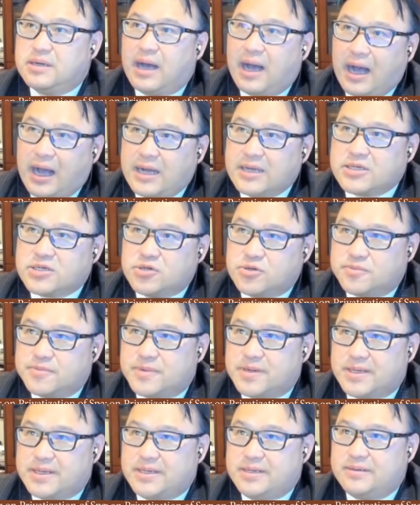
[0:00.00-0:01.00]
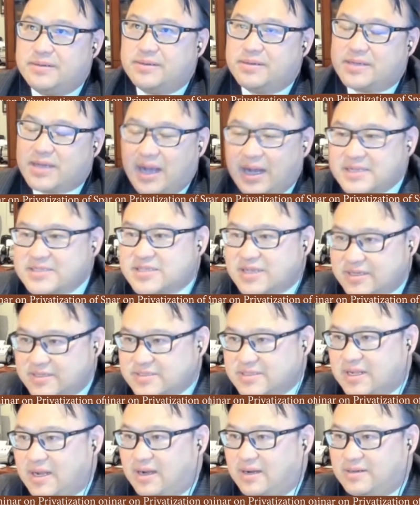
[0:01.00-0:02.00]
Arguably,
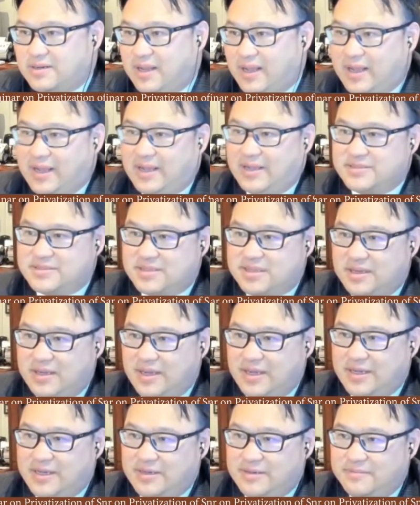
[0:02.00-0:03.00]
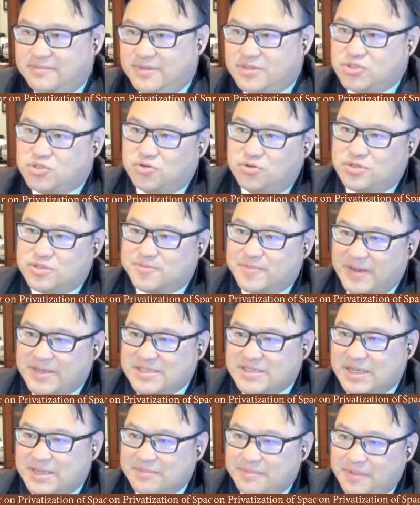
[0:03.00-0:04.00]
Kazakhstan has a mature
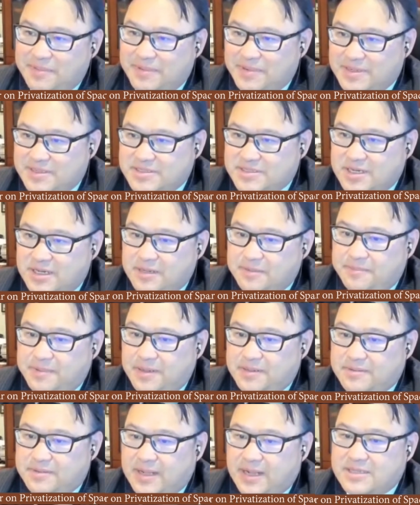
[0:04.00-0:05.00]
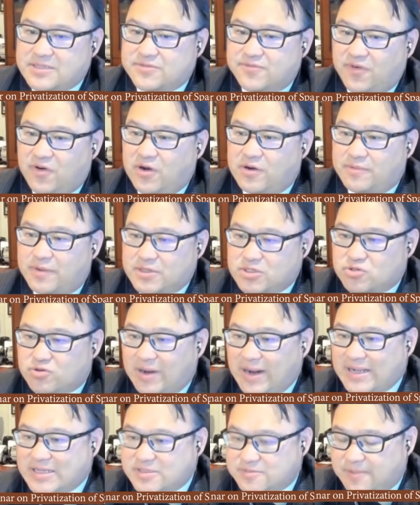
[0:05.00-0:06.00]
space capability, but that's very much
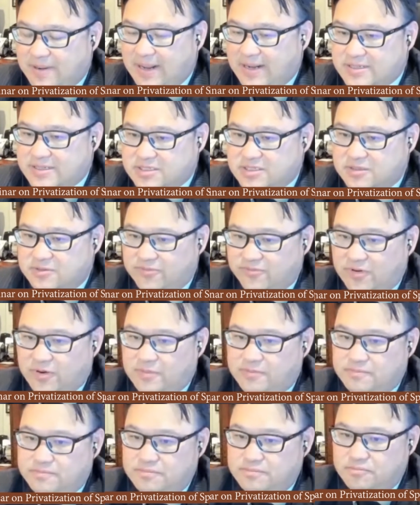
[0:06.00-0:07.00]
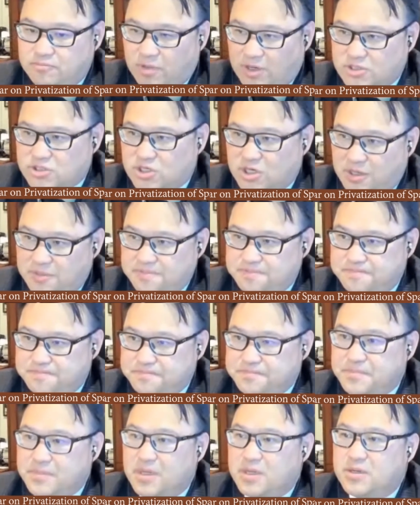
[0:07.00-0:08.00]
transplanted from Russia,
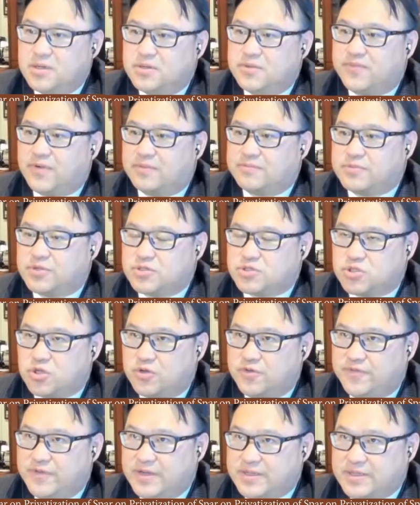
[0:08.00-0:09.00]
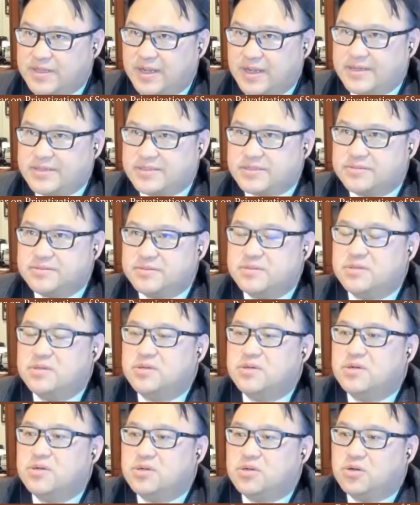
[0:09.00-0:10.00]
from the Soviet days.
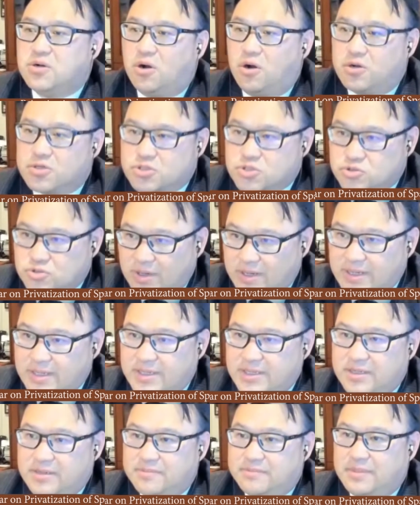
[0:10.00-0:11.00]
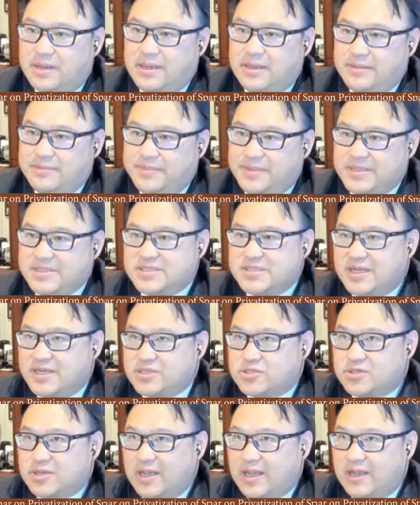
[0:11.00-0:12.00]
Australia may be said
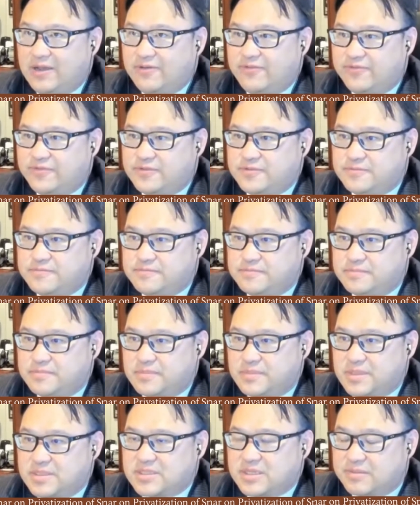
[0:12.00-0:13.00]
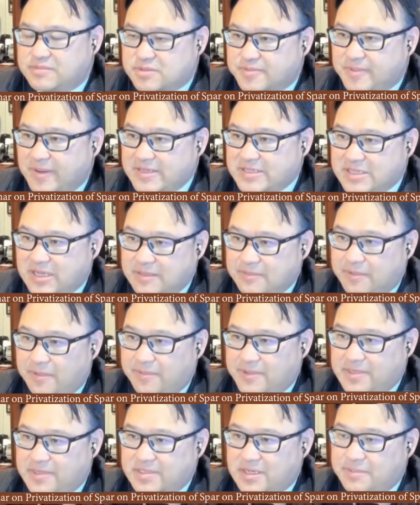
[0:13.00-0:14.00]
to have some space
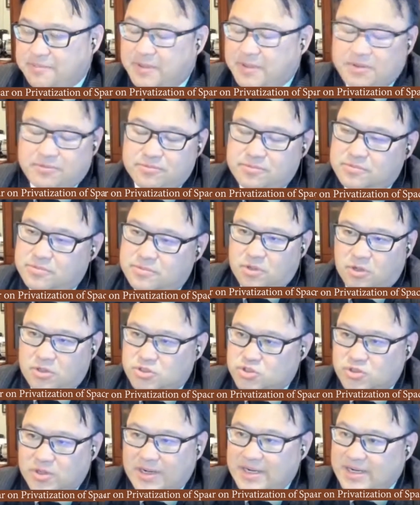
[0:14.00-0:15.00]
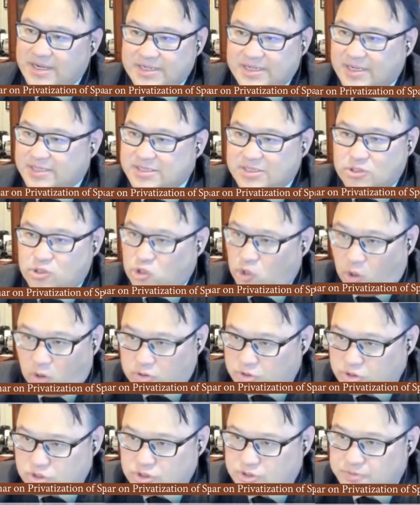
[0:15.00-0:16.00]
capability, but Australia doesn't
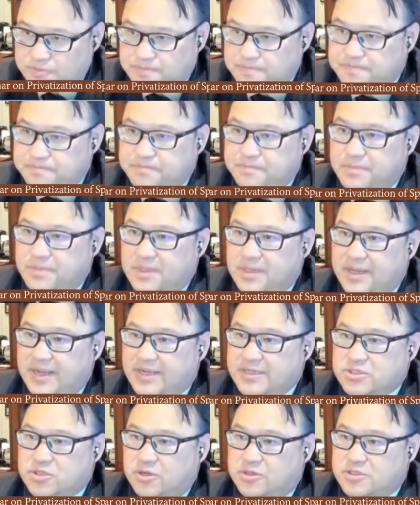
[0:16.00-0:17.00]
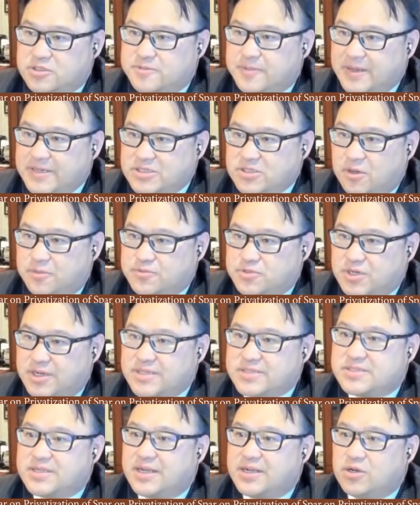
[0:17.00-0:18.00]
launch its own space
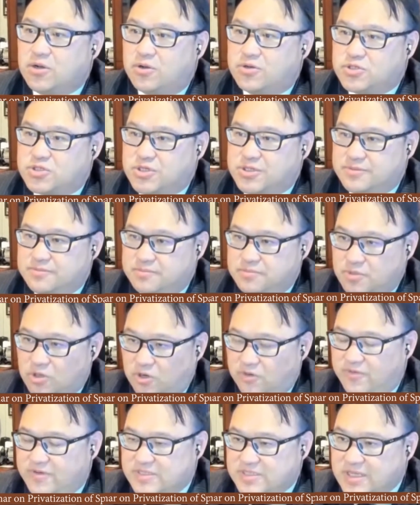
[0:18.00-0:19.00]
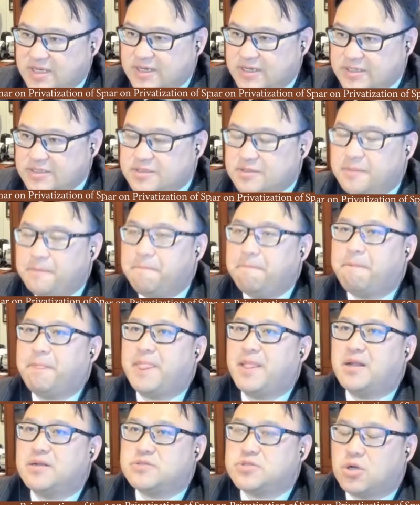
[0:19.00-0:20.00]
objects. They launch it overseas,
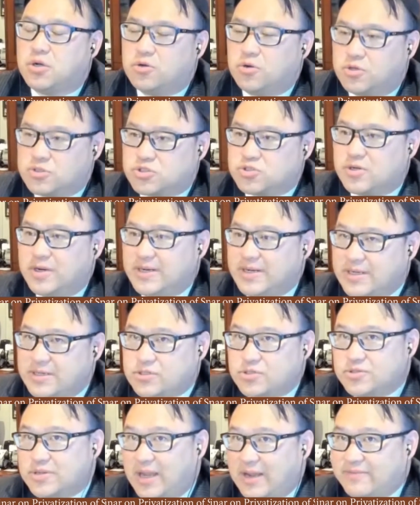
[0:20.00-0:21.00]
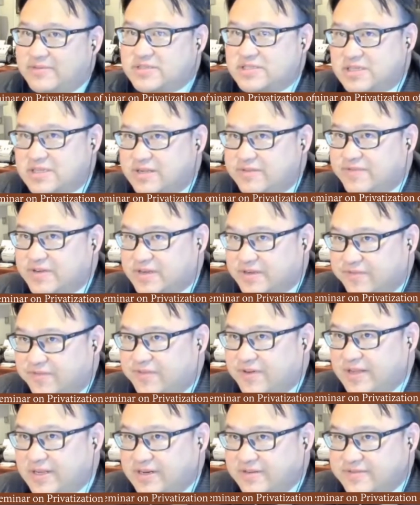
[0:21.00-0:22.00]
though Australia do have a significant
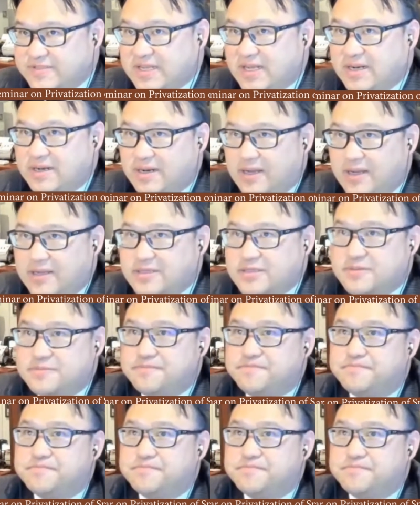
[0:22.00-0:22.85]
fleet of satellites.